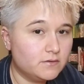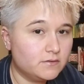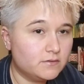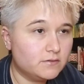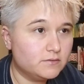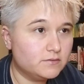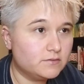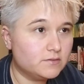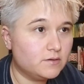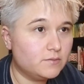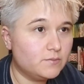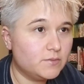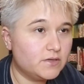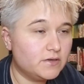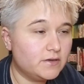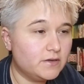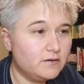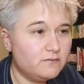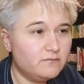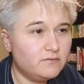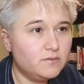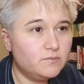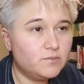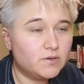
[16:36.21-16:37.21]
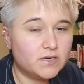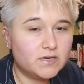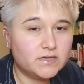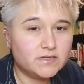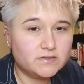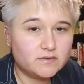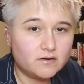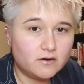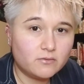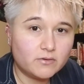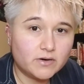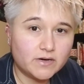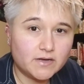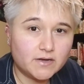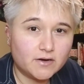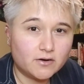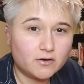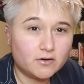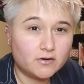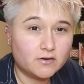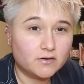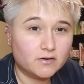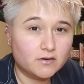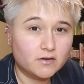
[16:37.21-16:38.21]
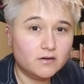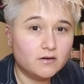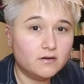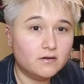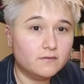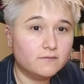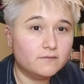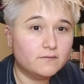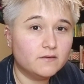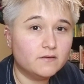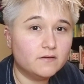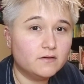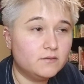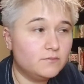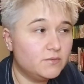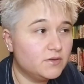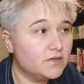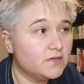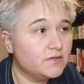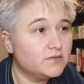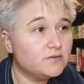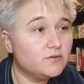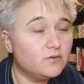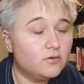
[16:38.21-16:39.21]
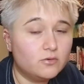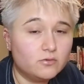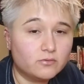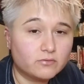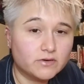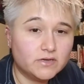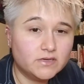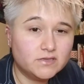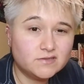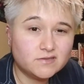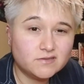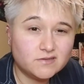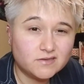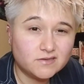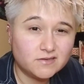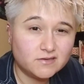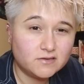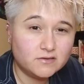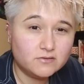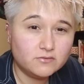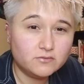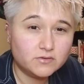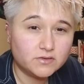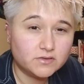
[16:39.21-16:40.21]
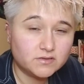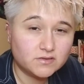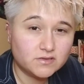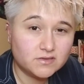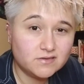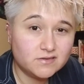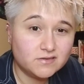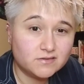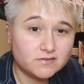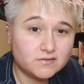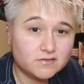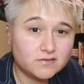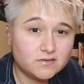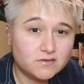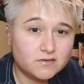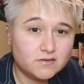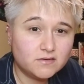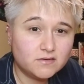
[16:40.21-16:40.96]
Because, I mean, everybody's already hurt enough. I mean, that's the whole reason, like, you exist.